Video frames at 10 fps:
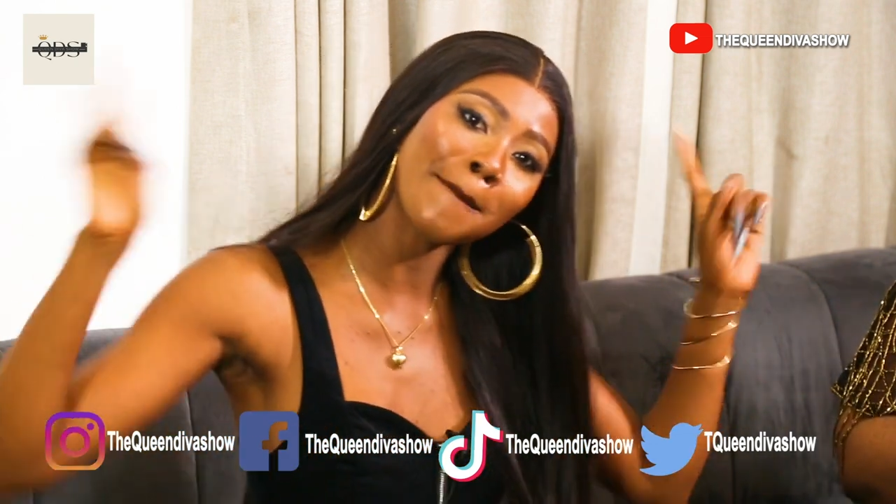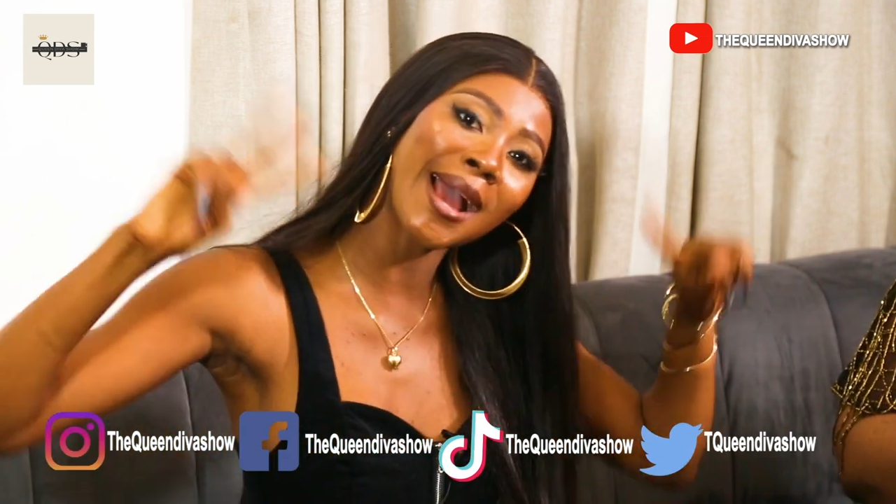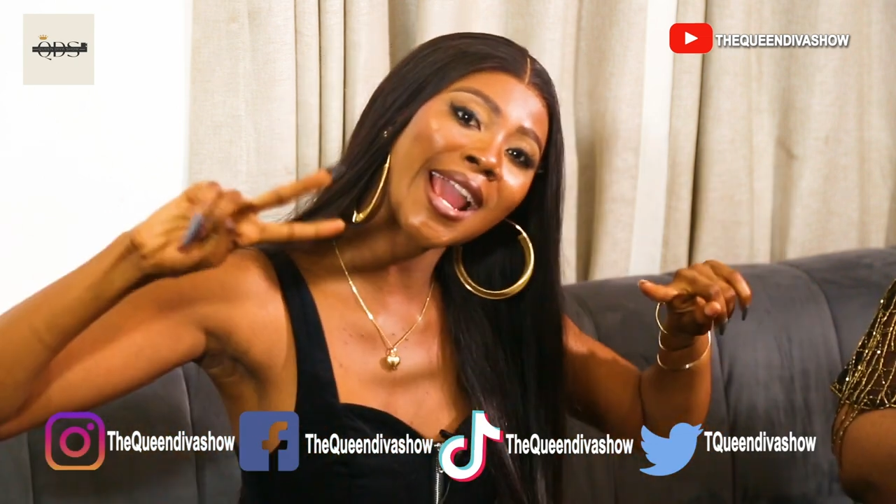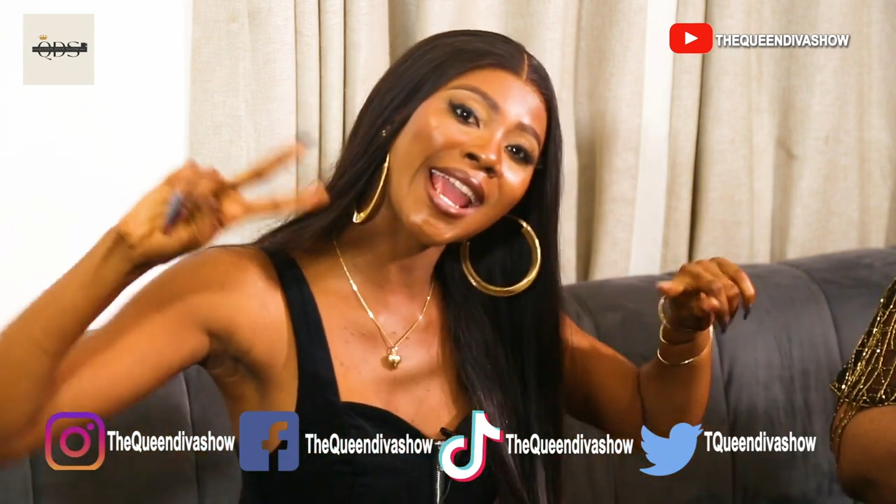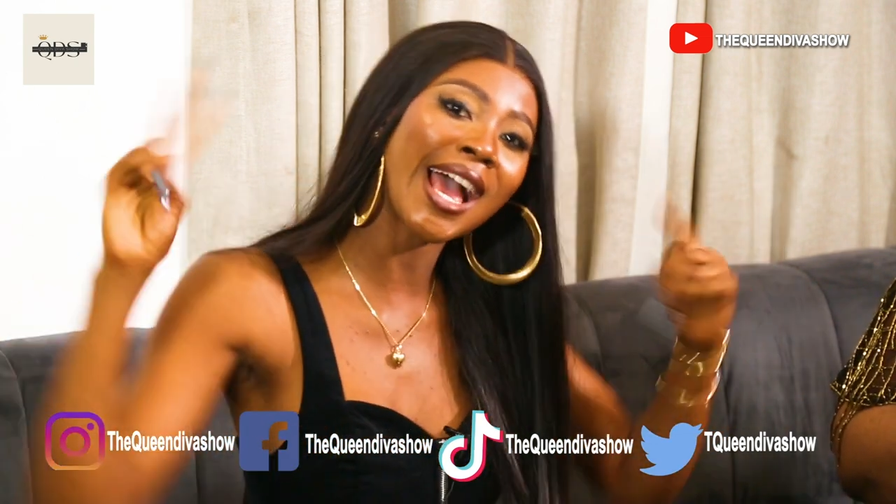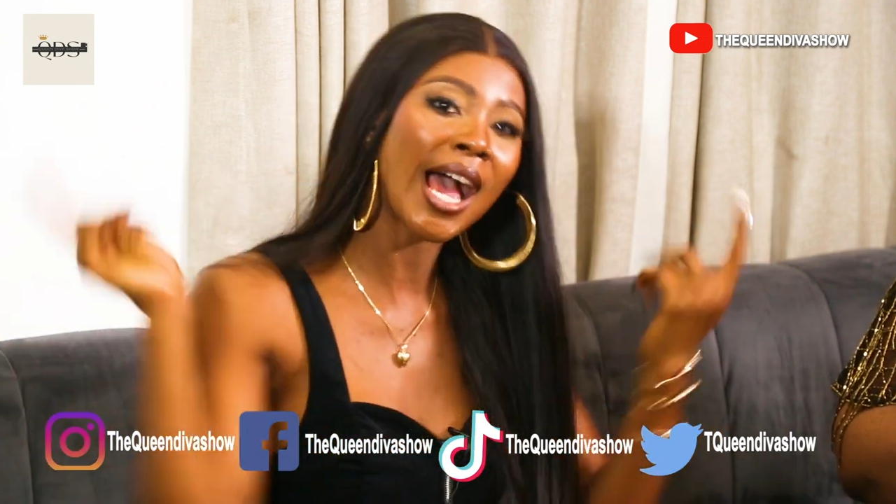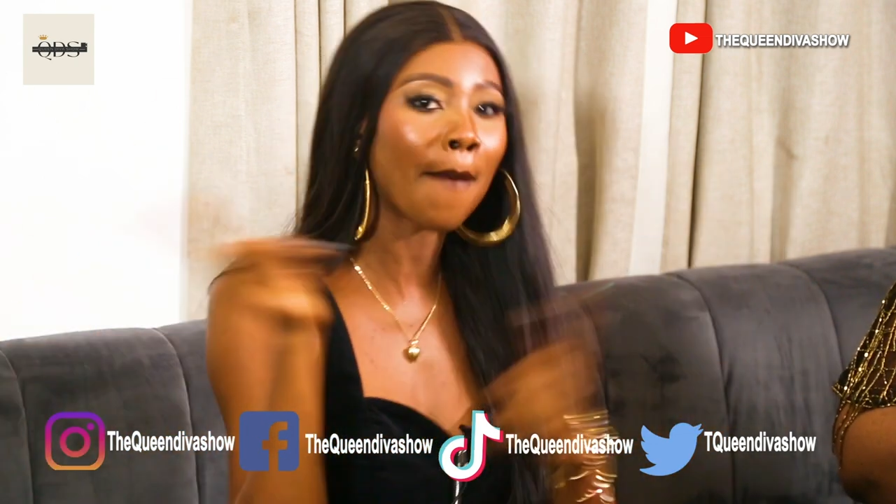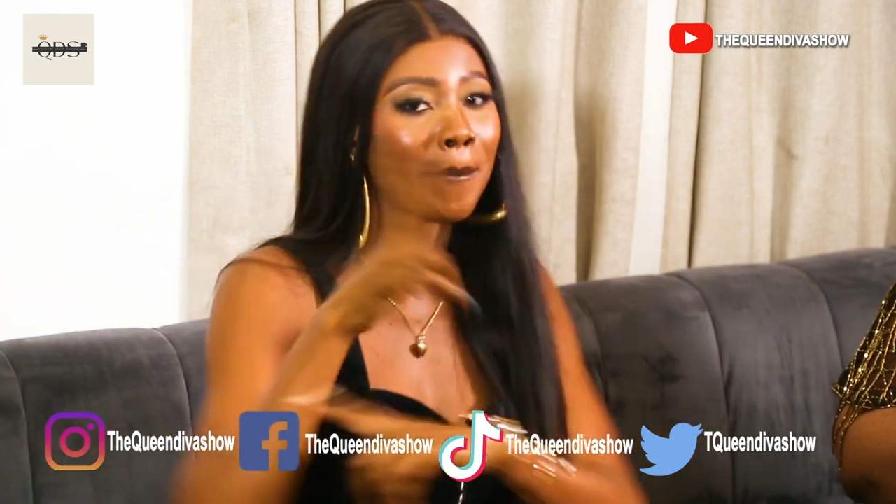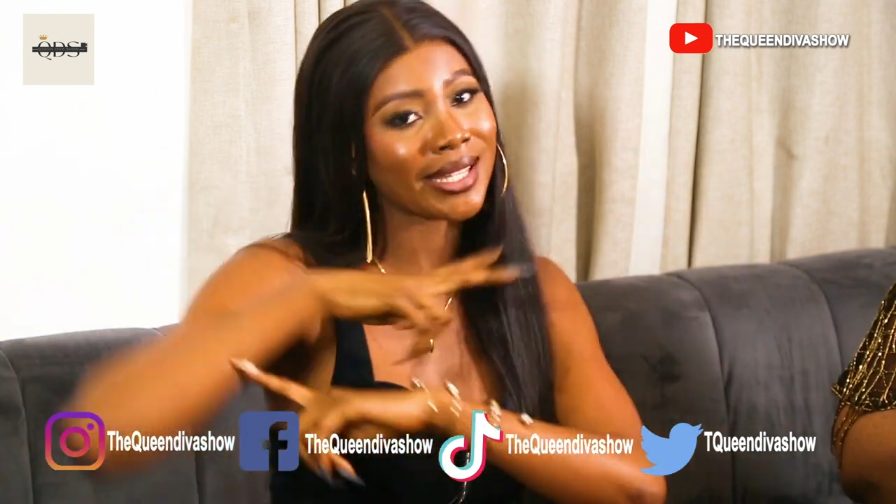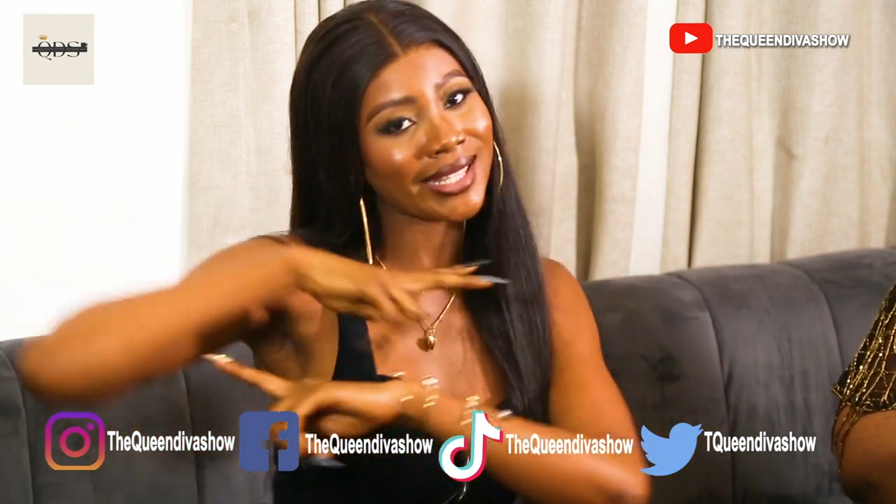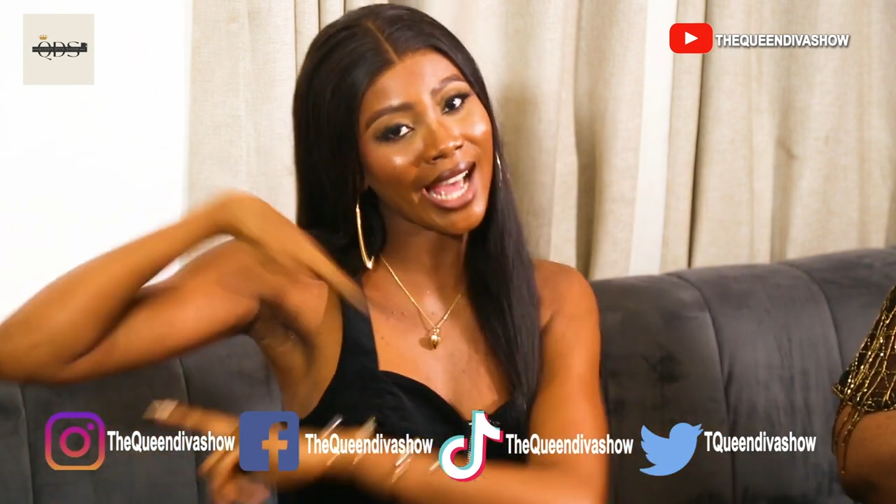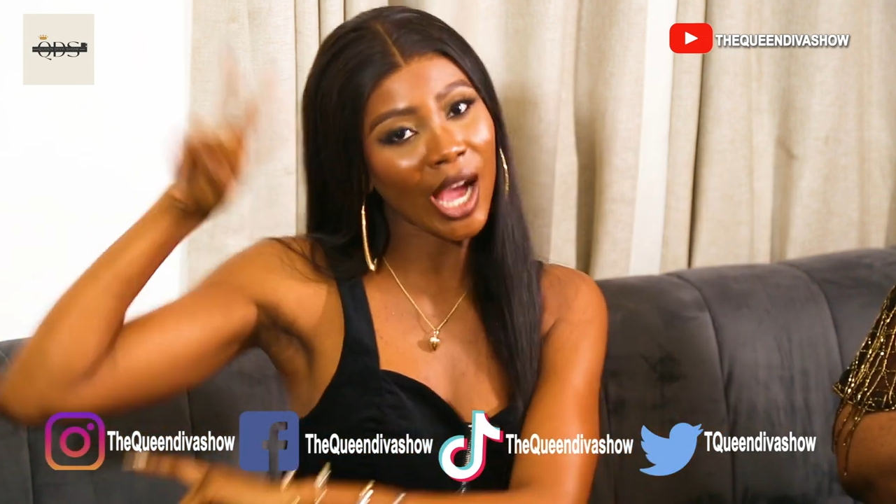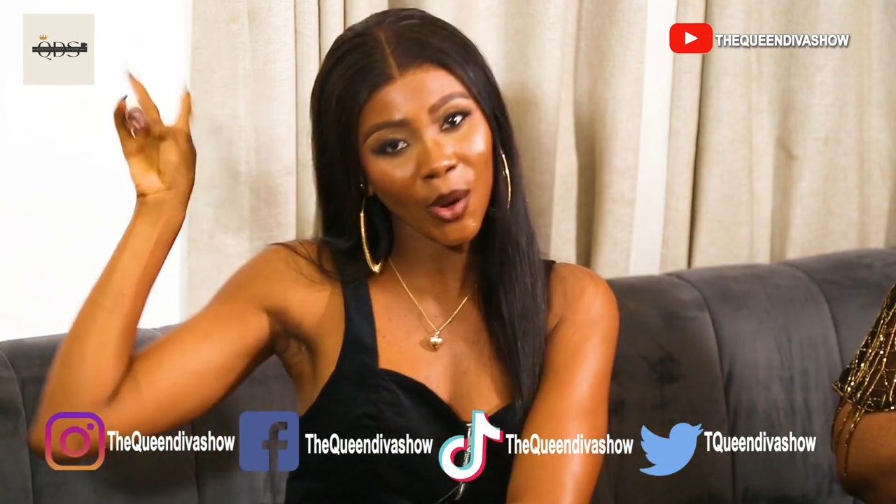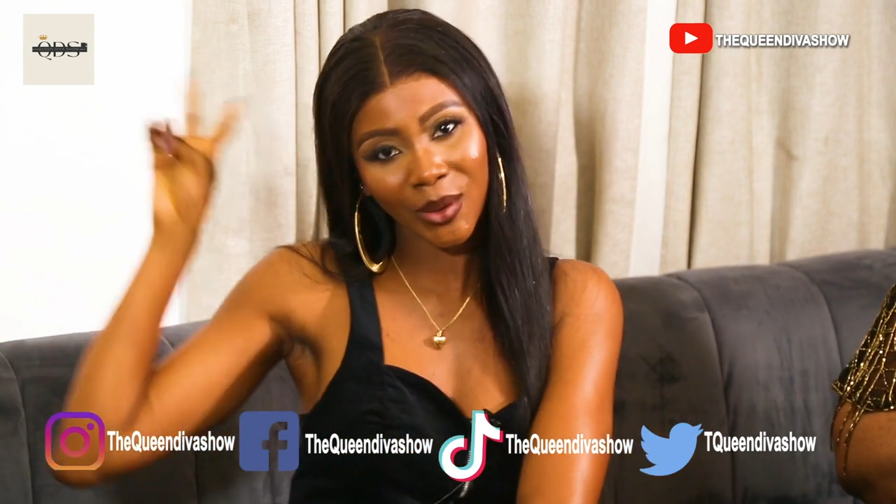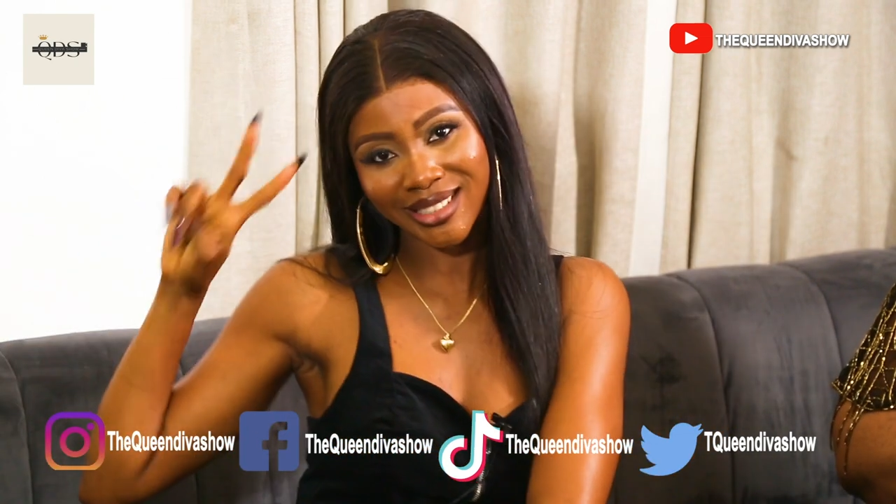Bye, yeah. Peace
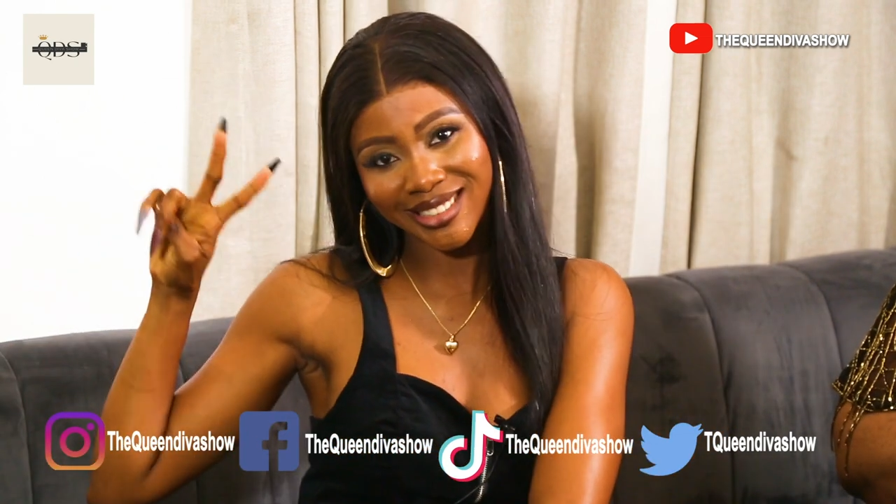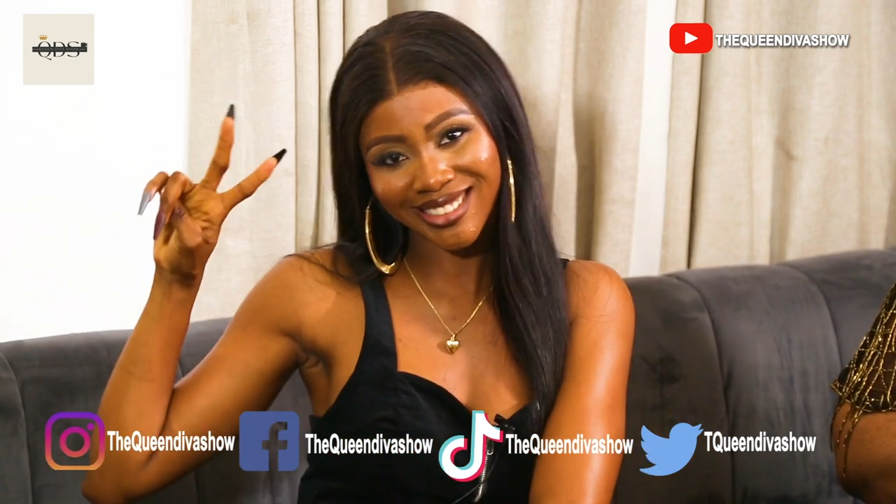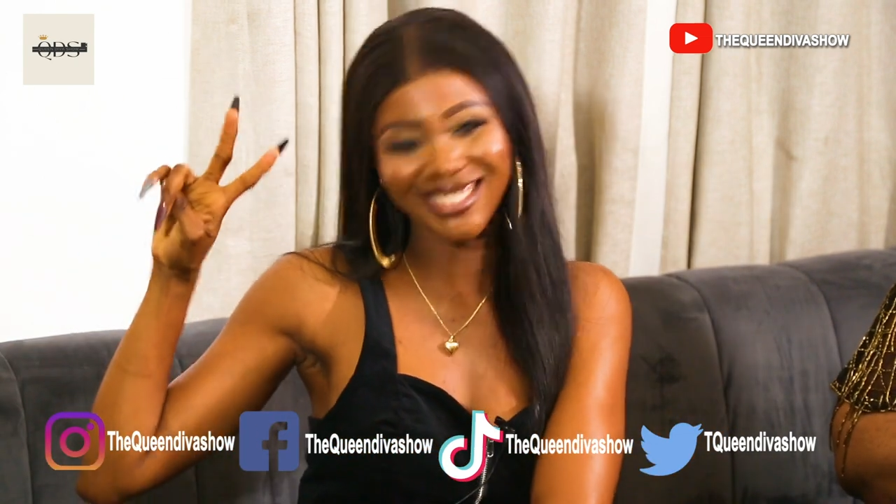out.